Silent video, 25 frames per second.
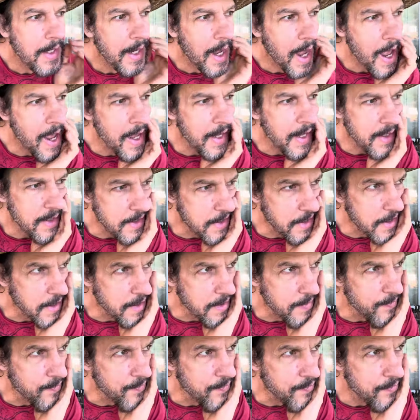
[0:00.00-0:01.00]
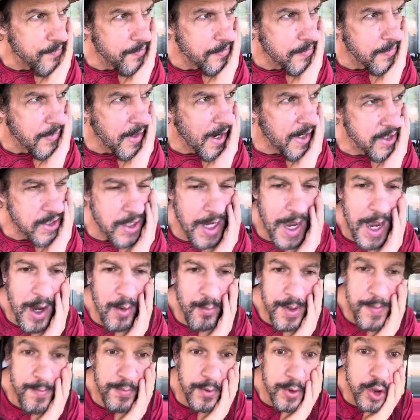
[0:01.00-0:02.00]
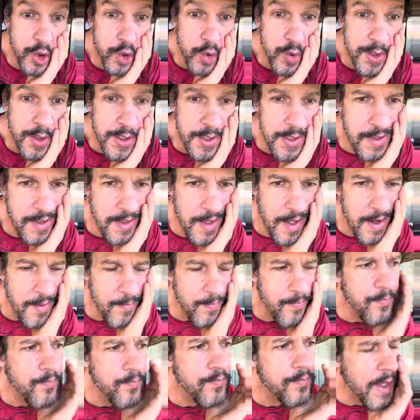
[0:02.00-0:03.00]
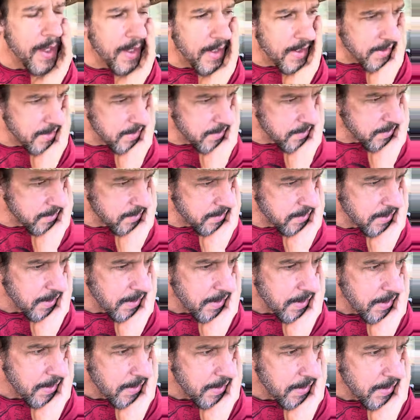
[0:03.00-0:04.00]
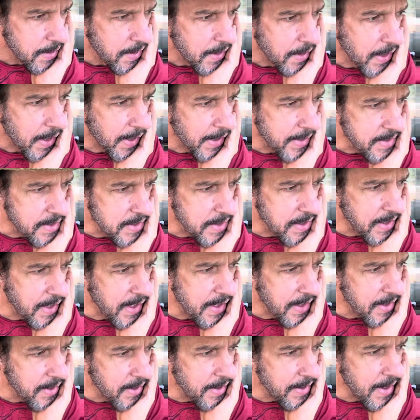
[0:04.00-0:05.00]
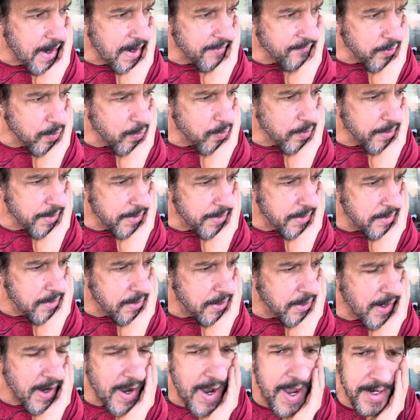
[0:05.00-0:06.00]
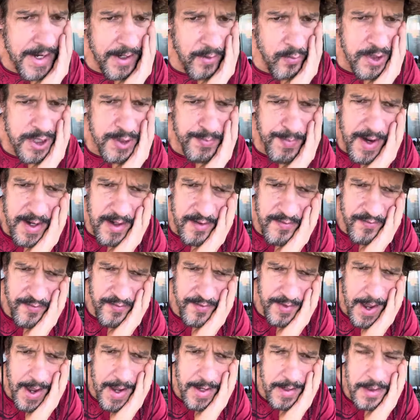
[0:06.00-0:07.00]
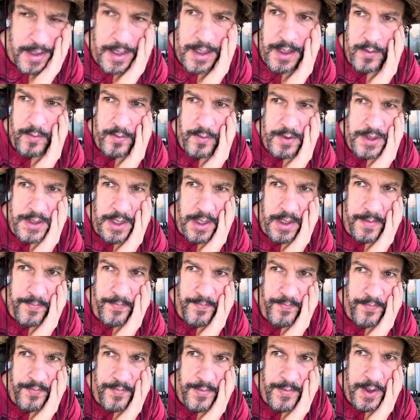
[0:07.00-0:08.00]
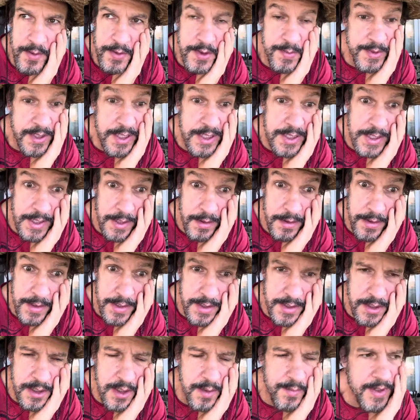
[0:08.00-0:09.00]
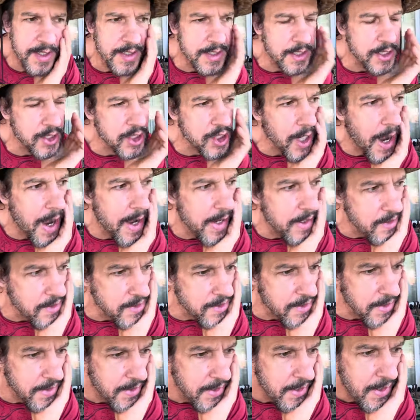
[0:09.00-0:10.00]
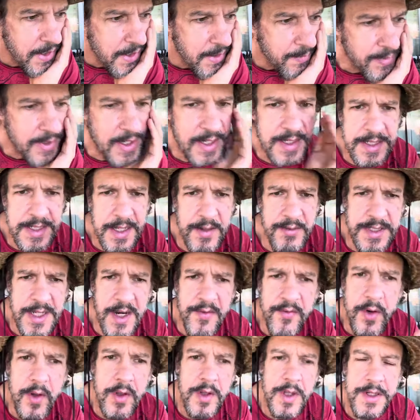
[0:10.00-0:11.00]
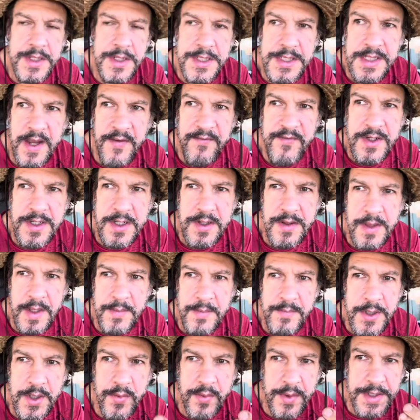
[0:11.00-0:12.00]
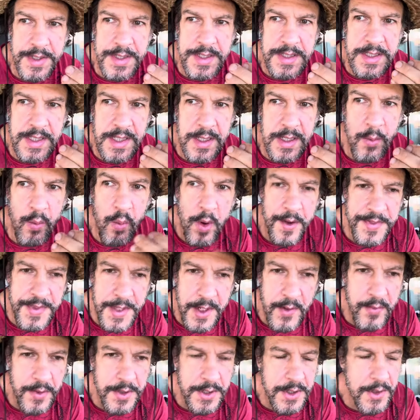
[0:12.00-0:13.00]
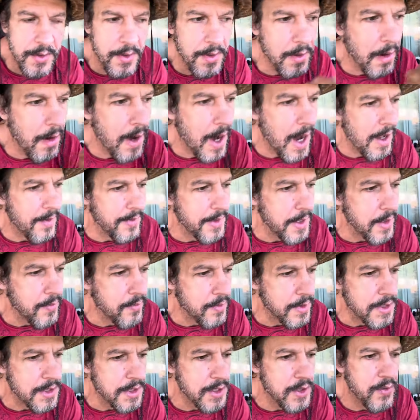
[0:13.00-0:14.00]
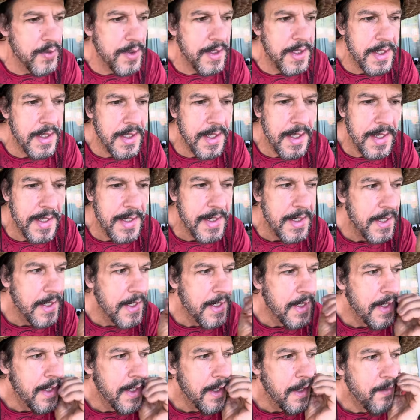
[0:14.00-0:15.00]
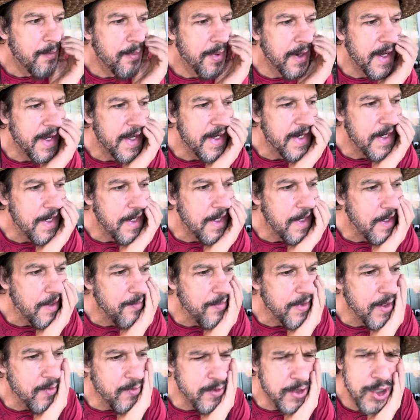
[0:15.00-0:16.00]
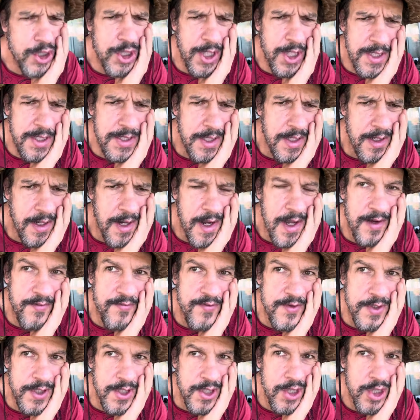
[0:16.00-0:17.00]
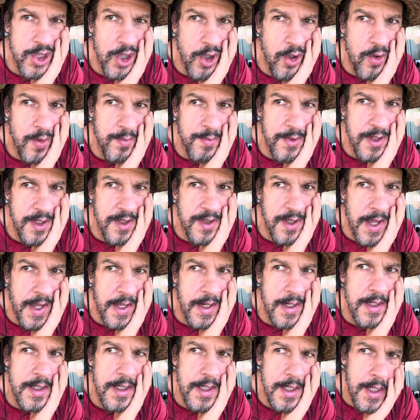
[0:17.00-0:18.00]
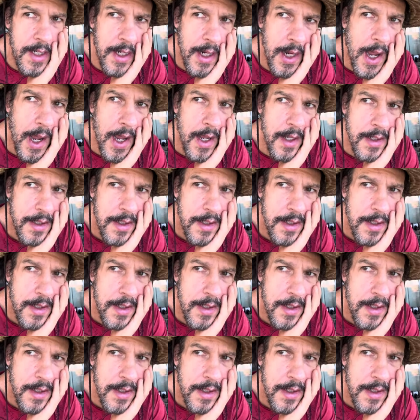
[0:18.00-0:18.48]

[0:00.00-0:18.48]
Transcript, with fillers: And um, I saw how people treated them and I did, and everyone, you know, I had a respect for that, and it was um, it was mysterious to me as a child, because I was never close enough to them to really see what they were doing or how they were doing it, but um, it was just enough to show me that yeah,